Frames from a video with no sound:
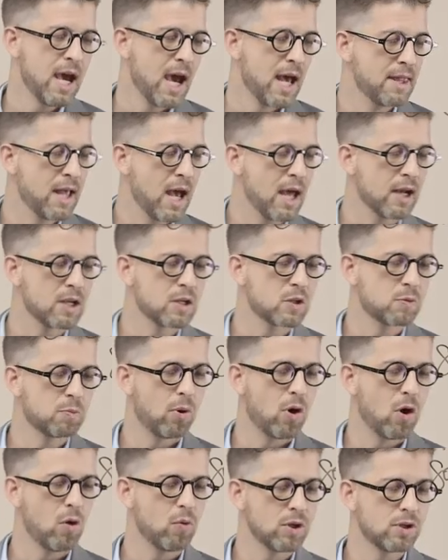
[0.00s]
and that is
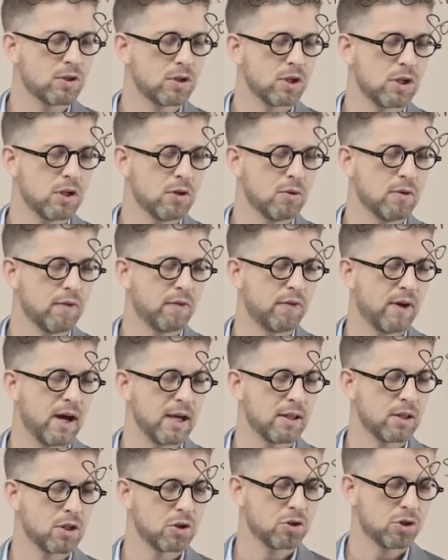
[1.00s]
Paul wants to
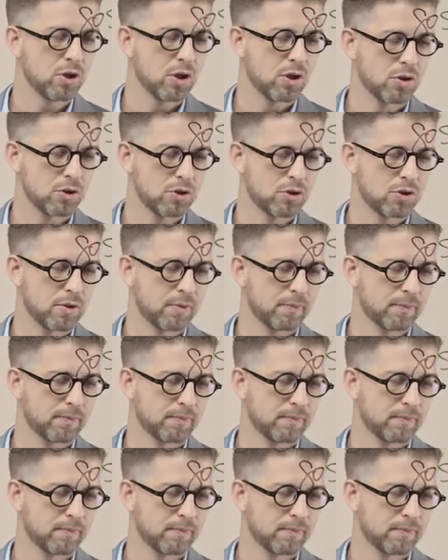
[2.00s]
unify the church.